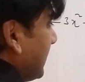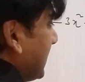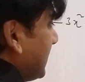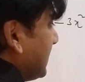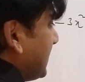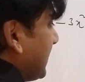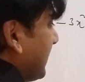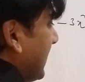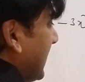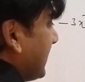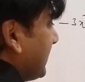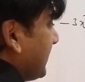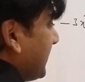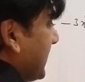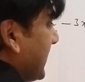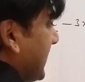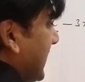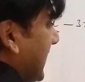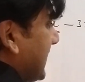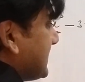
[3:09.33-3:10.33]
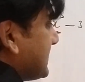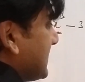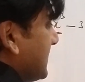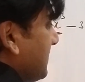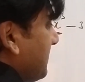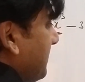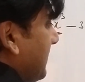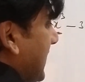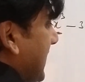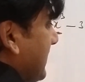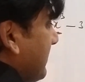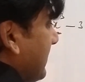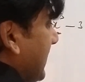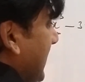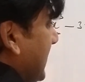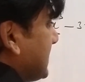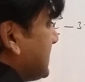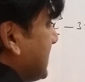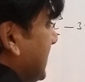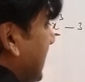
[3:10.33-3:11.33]
Then 3 and 3 cancel,
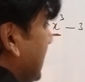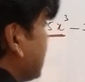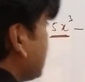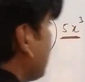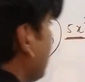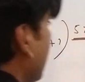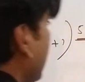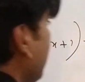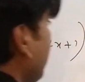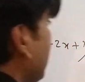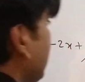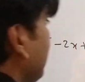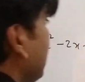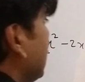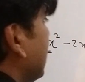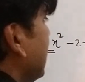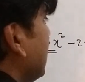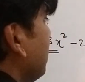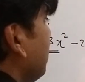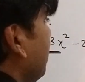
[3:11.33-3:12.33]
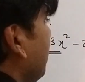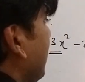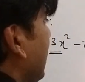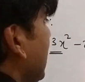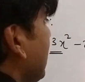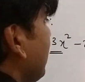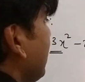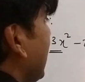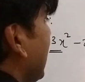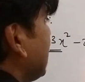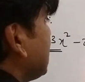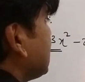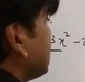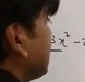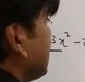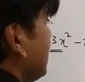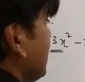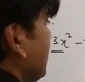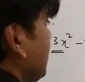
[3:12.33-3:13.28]
5x and x squared, we will get 5x